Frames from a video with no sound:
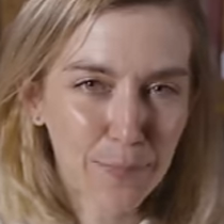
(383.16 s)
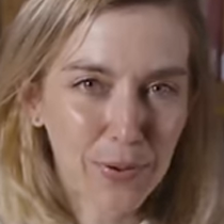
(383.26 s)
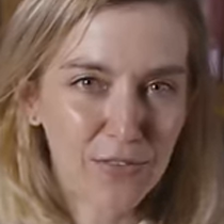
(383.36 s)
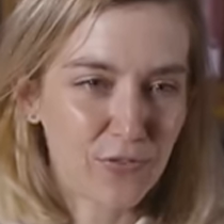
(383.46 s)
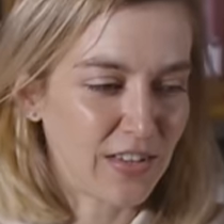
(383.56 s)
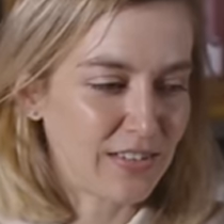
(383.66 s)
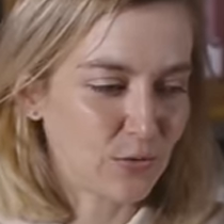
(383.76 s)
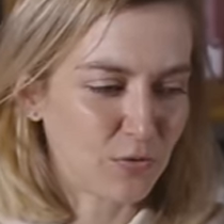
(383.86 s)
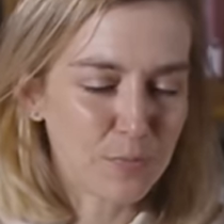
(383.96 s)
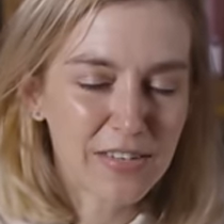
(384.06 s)
happy for these
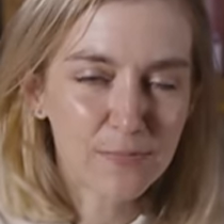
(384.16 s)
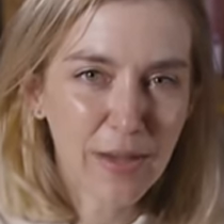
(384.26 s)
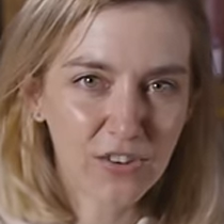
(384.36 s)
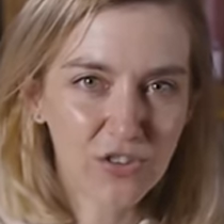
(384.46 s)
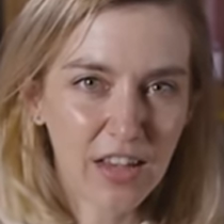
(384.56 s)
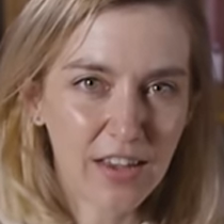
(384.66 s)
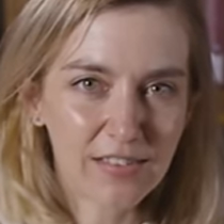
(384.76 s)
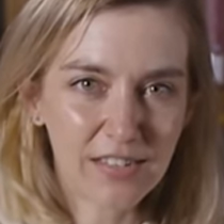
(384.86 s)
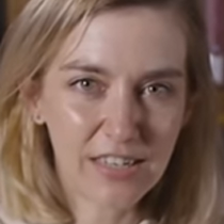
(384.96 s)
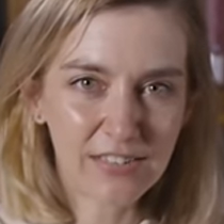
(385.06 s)
sort of mismatched
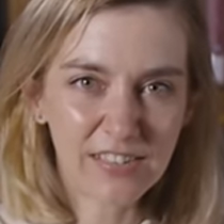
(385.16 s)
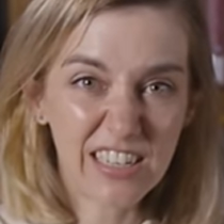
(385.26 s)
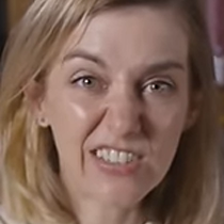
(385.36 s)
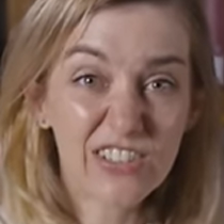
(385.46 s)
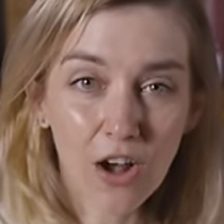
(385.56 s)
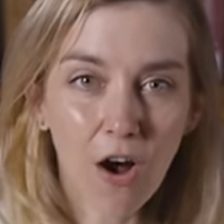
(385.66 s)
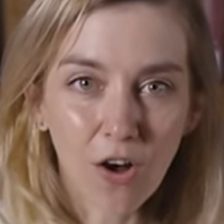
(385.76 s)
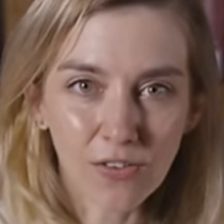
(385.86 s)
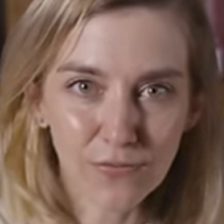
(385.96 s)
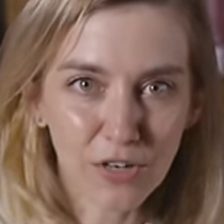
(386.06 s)
things and these, these
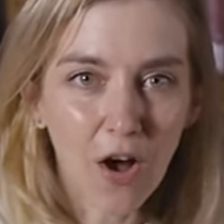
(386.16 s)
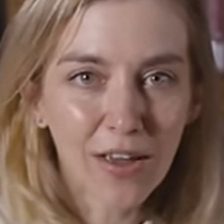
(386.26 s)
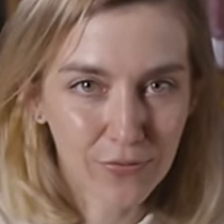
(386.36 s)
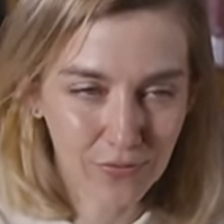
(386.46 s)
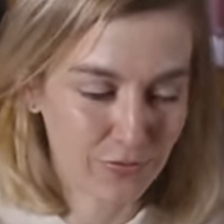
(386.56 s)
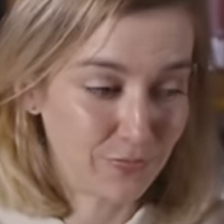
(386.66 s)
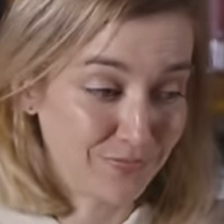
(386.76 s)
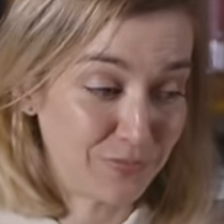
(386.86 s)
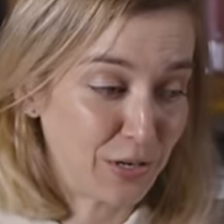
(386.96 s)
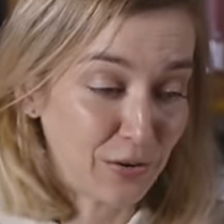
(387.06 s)
scars of life
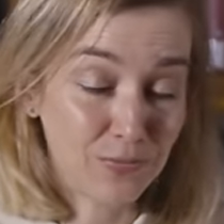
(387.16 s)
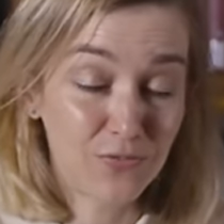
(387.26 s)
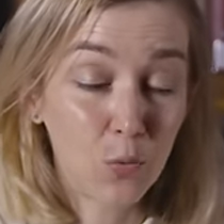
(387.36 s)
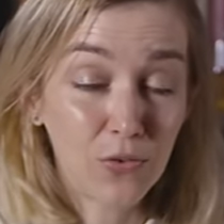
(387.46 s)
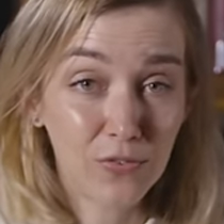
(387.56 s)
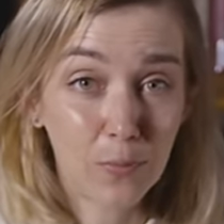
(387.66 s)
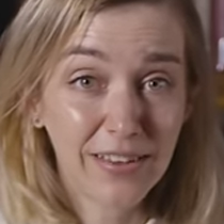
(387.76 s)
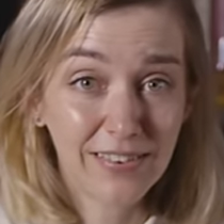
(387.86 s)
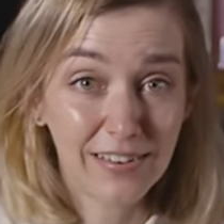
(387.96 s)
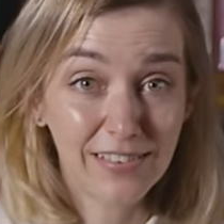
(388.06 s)
you know, for want of a
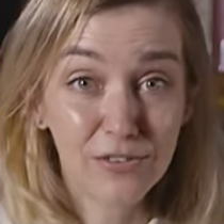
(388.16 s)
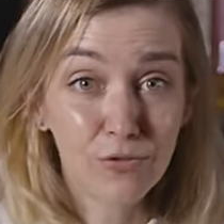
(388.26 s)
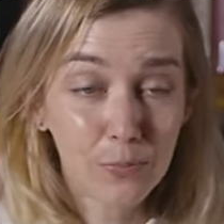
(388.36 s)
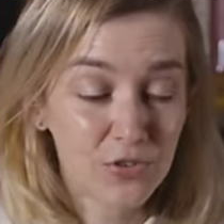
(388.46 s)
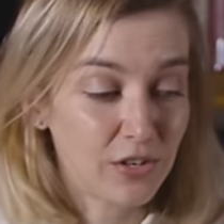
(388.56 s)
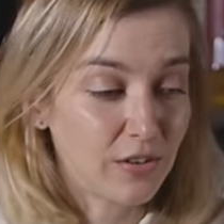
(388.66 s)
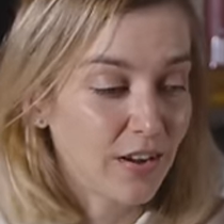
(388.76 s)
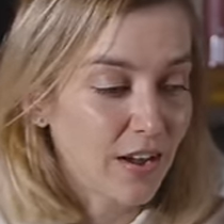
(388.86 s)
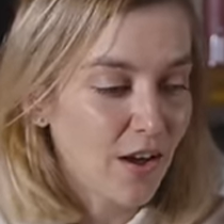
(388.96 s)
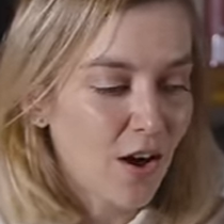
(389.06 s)
better
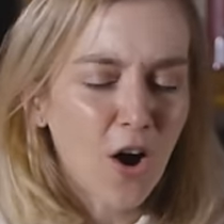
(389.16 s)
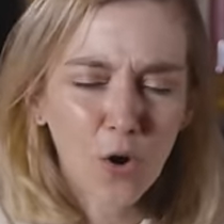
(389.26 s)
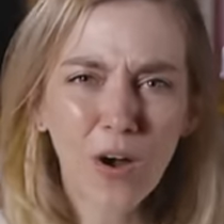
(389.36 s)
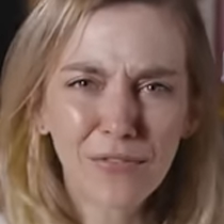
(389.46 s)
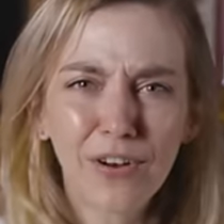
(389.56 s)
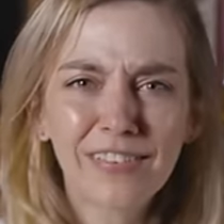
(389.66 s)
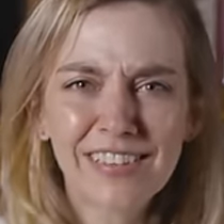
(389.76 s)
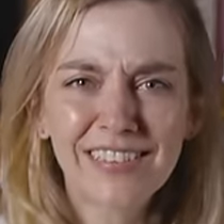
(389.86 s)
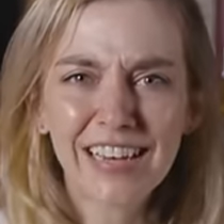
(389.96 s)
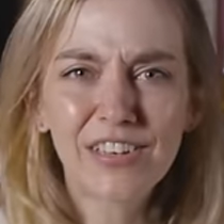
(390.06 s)
description, are quite
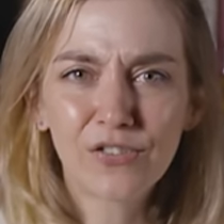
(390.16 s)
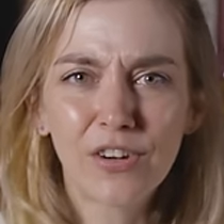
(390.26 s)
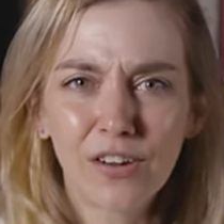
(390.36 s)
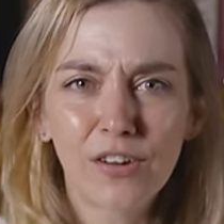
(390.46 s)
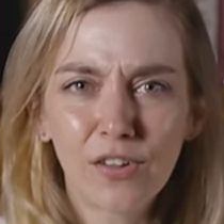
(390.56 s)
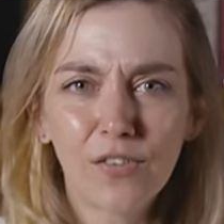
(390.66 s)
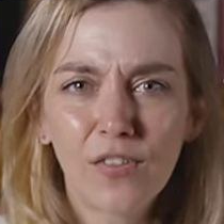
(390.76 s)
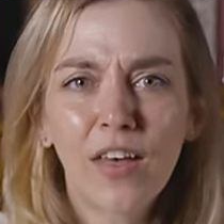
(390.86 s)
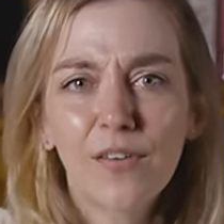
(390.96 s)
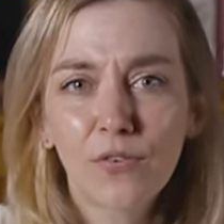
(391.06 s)
front and centre and, and,
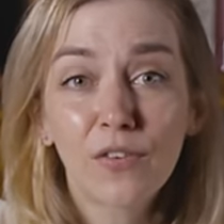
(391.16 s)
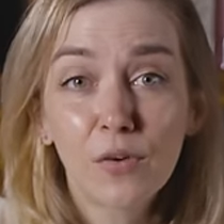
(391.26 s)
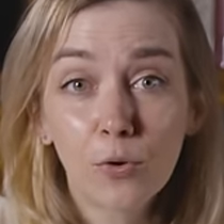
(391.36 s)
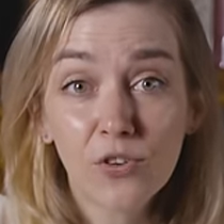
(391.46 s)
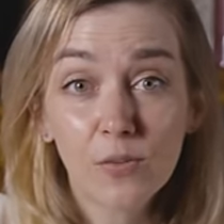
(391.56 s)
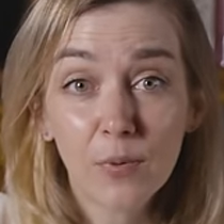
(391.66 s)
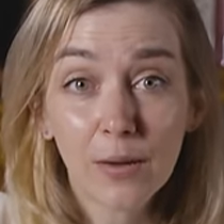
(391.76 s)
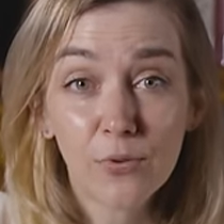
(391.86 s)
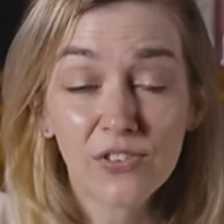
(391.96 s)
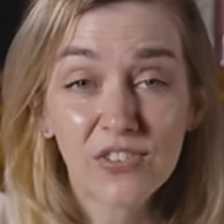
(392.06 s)
are there for everybody to
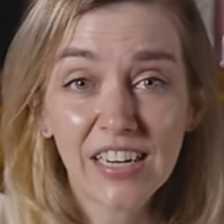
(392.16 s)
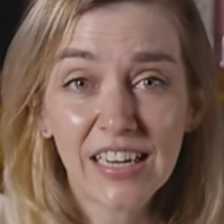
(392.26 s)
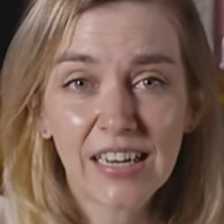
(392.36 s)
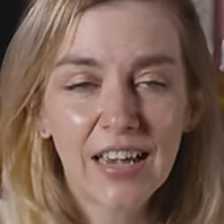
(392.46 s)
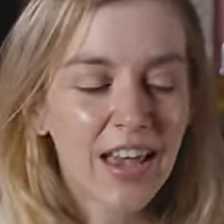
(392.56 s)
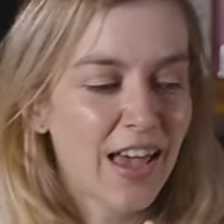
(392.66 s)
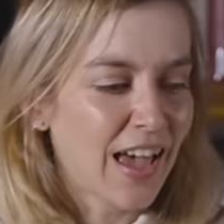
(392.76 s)
be able to see.